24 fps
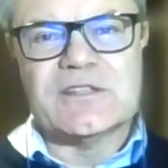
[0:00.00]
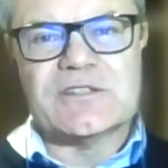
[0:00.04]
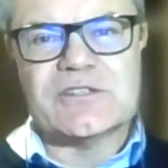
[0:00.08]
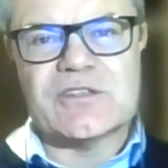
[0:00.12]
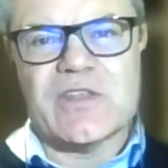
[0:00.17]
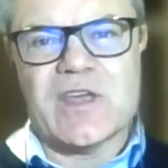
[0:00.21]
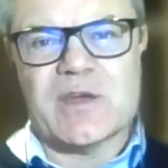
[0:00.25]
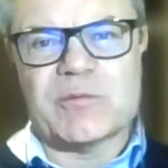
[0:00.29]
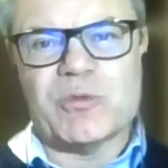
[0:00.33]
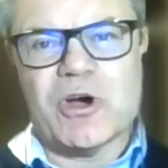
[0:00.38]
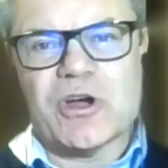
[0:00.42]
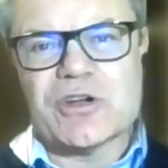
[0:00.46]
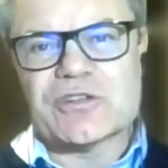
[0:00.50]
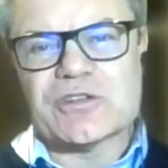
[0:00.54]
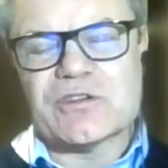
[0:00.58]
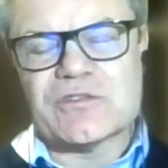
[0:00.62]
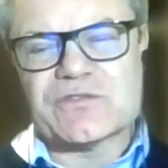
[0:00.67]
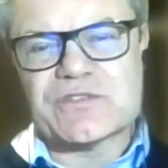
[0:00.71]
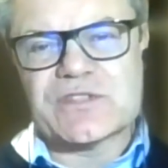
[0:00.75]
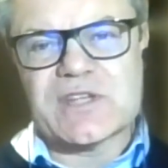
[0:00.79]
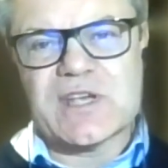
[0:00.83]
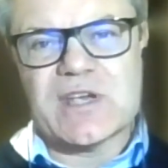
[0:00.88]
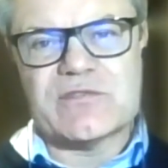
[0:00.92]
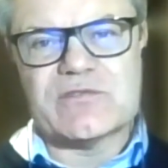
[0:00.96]
So that margin
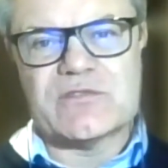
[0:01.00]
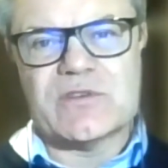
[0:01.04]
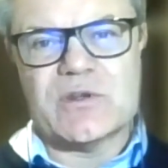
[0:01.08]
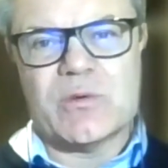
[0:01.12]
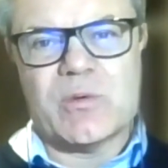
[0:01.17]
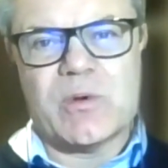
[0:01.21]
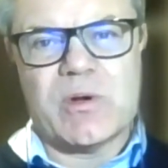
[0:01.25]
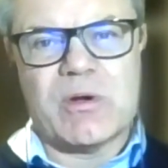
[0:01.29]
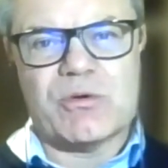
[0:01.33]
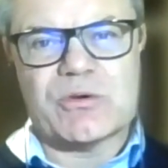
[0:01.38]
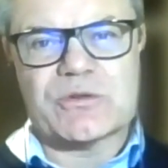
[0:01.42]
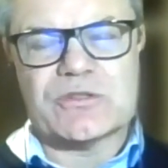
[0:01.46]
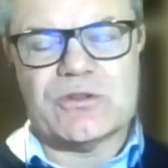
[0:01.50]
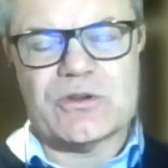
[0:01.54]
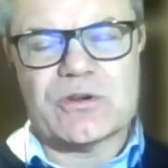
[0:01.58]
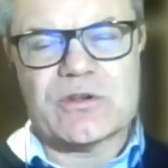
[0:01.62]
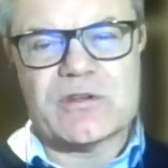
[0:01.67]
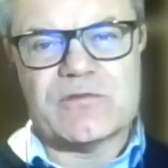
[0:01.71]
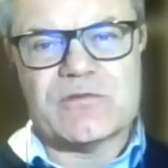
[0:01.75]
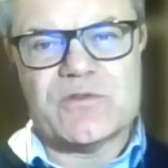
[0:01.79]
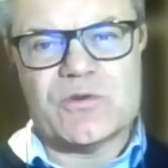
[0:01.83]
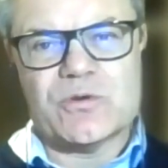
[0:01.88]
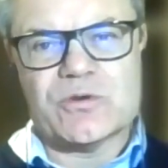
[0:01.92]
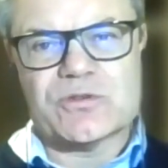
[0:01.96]
of safety we're always
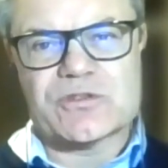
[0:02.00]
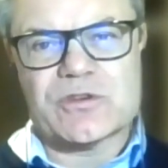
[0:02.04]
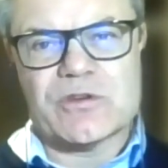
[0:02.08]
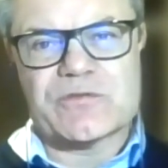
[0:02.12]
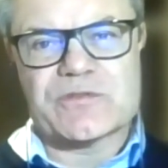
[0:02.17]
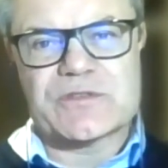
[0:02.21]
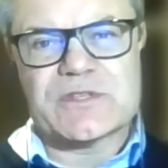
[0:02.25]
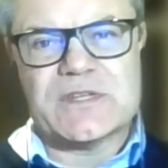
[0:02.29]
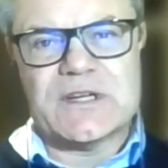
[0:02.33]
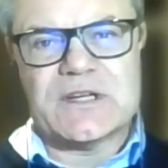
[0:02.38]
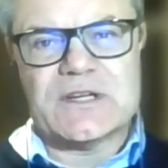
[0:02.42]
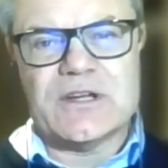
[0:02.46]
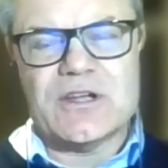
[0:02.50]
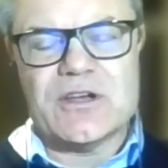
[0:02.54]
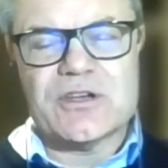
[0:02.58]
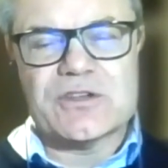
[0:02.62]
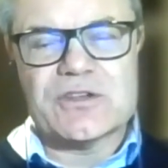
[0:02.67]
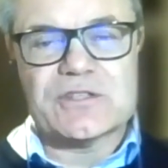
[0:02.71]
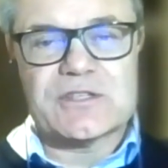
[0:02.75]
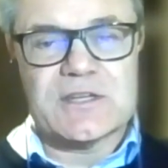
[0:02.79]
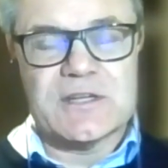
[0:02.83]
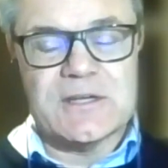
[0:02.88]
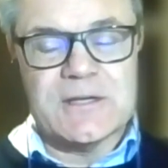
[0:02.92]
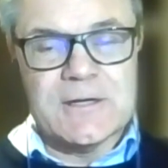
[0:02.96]
looking for is obviously
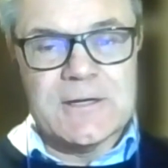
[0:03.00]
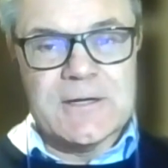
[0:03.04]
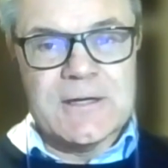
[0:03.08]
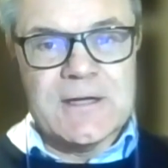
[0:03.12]
closed.